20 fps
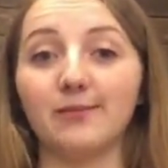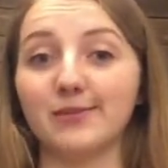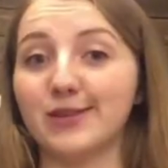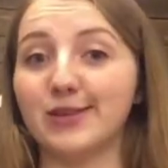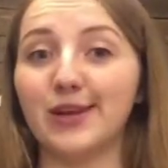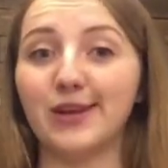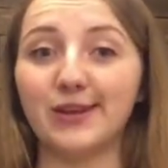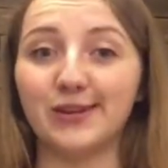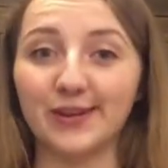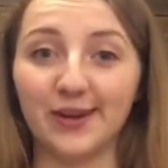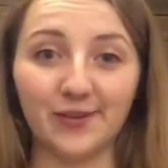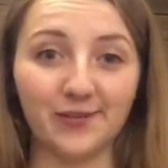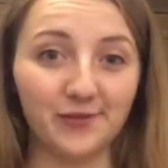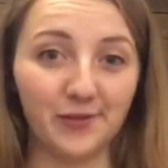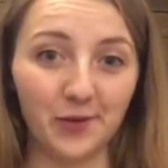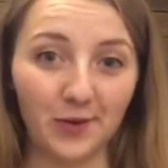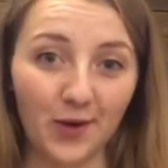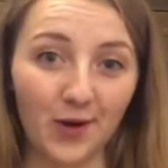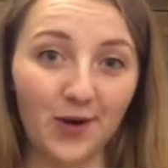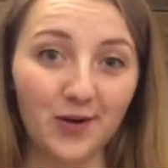so you don't
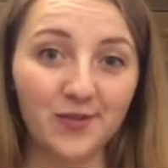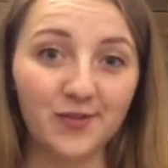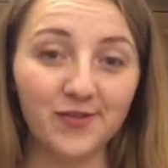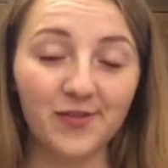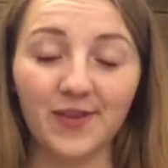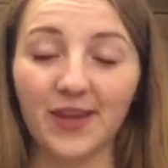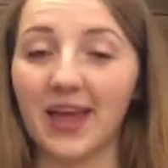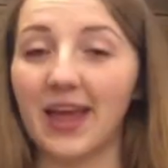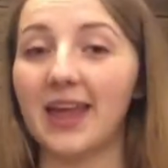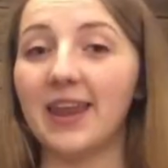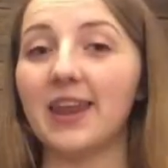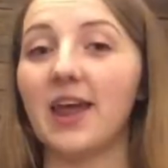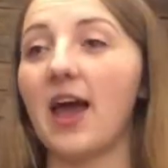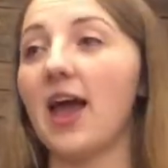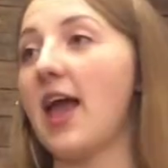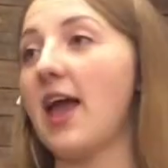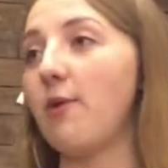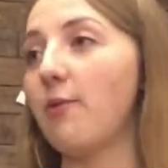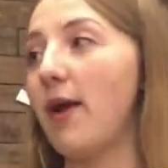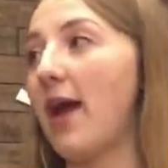fall off, and
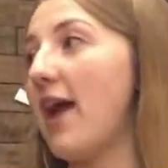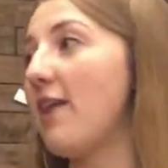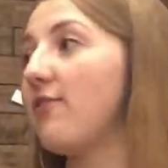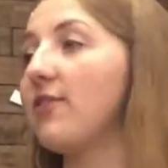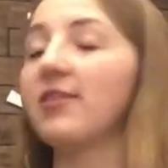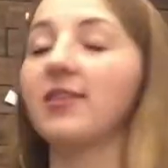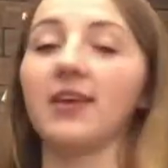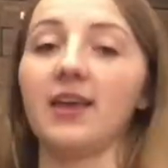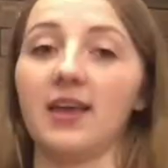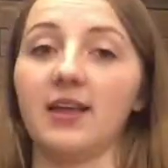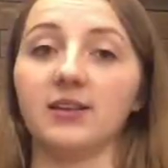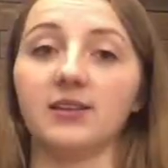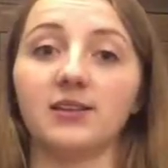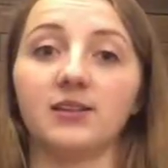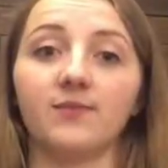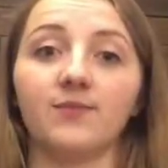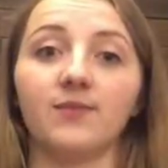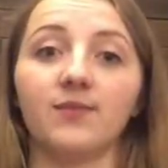where everything is.